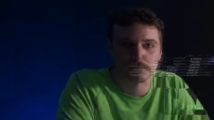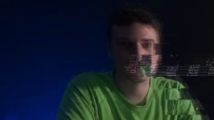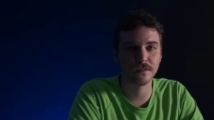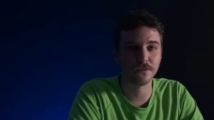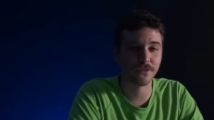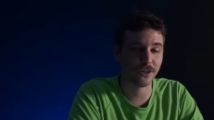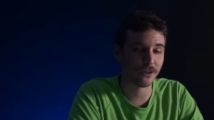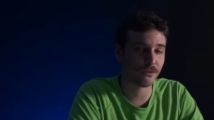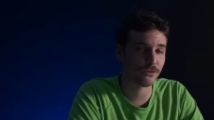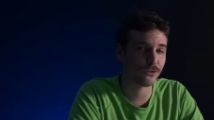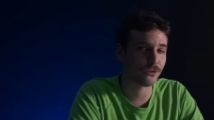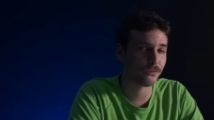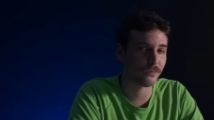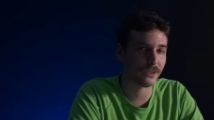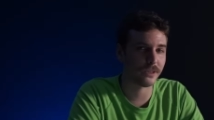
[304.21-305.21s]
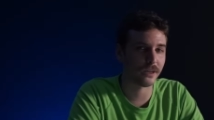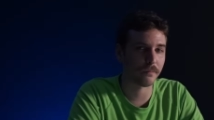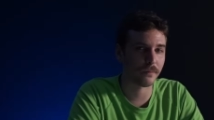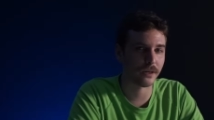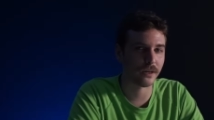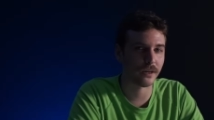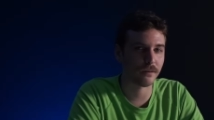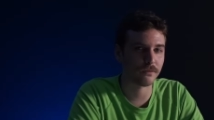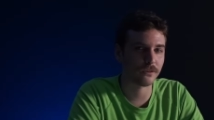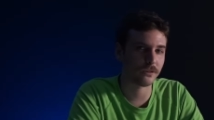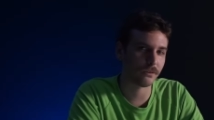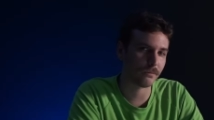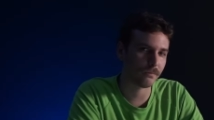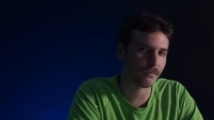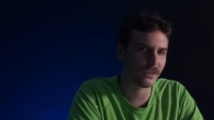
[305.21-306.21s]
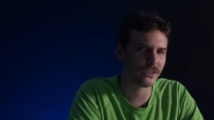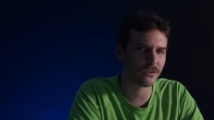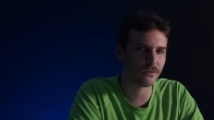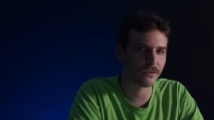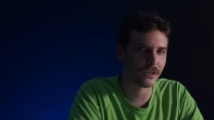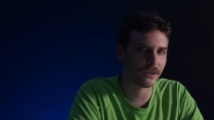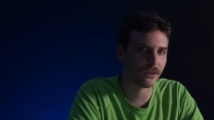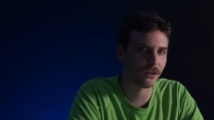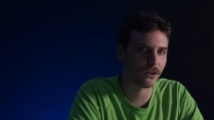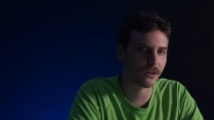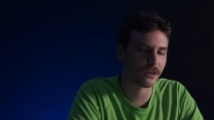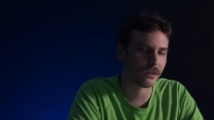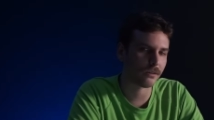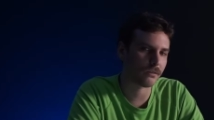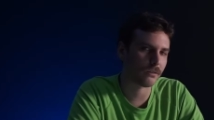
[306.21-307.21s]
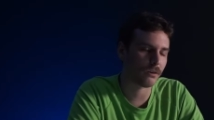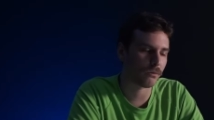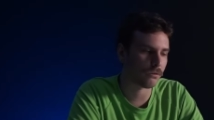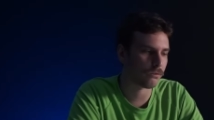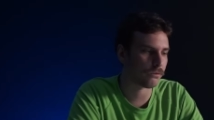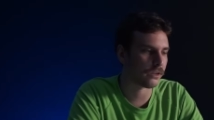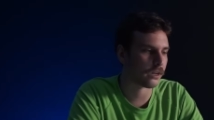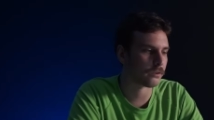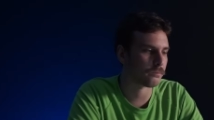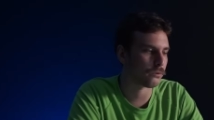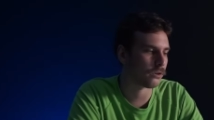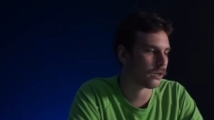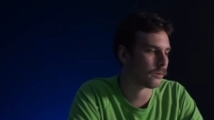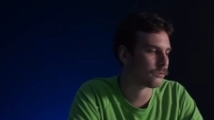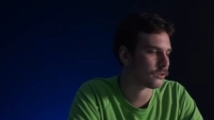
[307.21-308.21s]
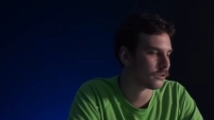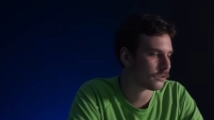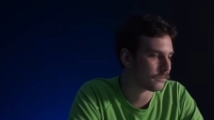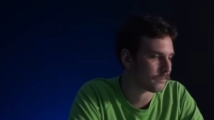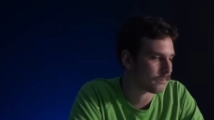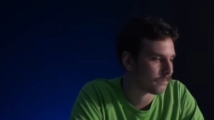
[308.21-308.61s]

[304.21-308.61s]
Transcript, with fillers: The video should be done by now, so let's go take a look and go through the export options.